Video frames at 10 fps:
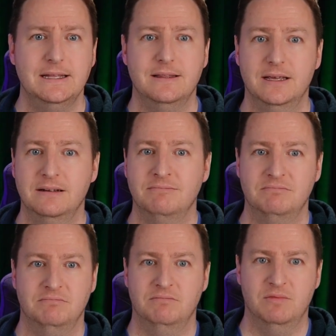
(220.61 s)

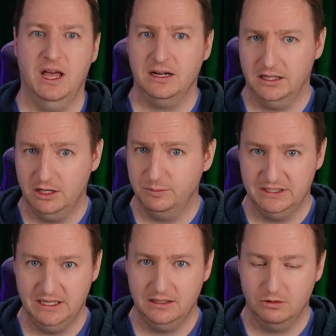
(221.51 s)
then that Cloud
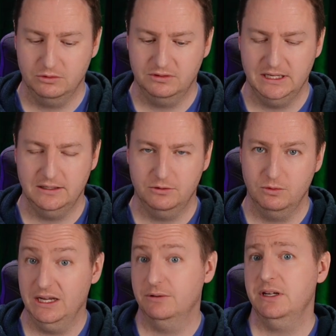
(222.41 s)
PC goes into
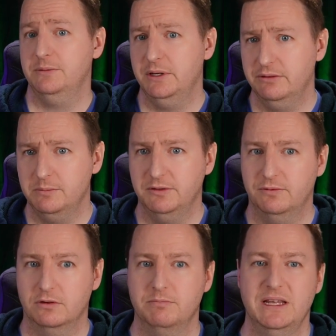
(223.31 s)
a grace period
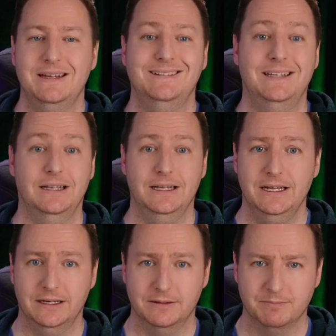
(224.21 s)
before being deleted.